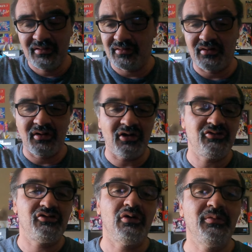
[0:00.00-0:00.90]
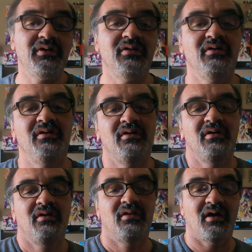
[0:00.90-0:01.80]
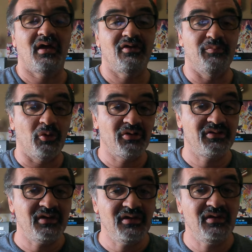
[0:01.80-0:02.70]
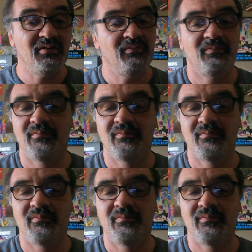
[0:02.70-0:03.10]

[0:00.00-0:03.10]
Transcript: that they're not showing, that has more seating,